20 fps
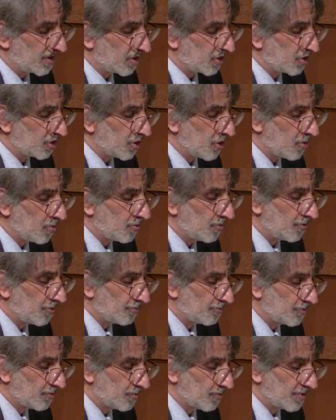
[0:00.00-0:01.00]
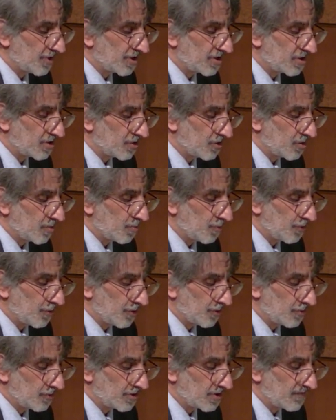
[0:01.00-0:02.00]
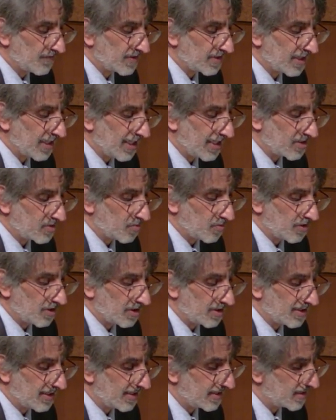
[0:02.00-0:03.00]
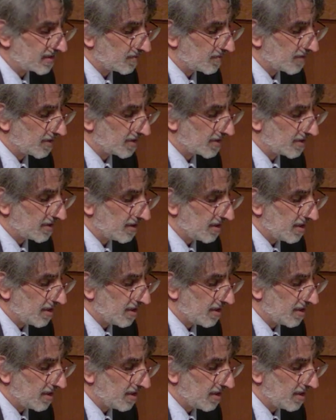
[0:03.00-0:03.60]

shone through in the stern prose of his last will and testament.